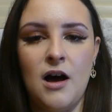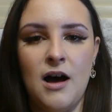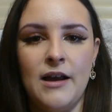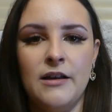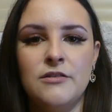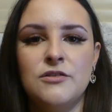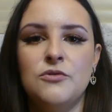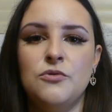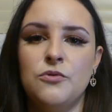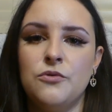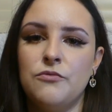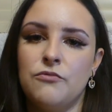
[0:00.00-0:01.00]
eyes
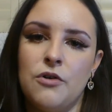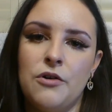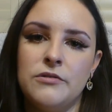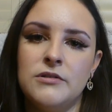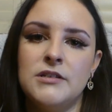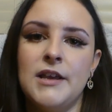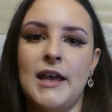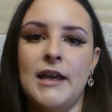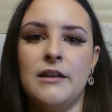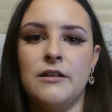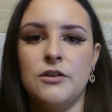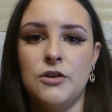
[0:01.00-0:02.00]
called rods
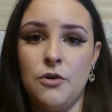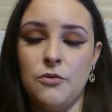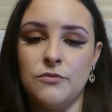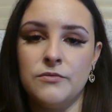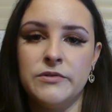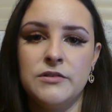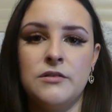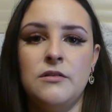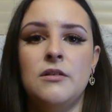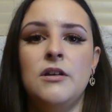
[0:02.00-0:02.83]
and cones.